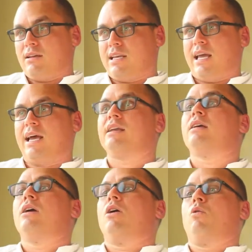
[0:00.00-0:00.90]

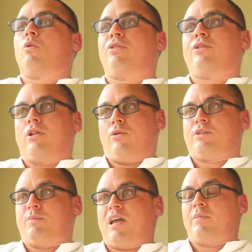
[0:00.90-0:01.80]
debt with the
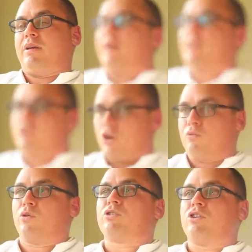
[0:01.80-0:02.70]
lowest payment, and so
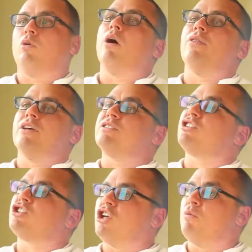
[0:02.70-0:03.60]
forth, so on. Thus, a
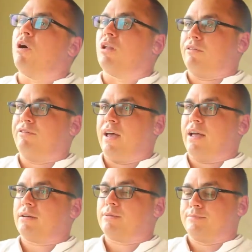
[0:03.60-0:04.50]
snowball effect.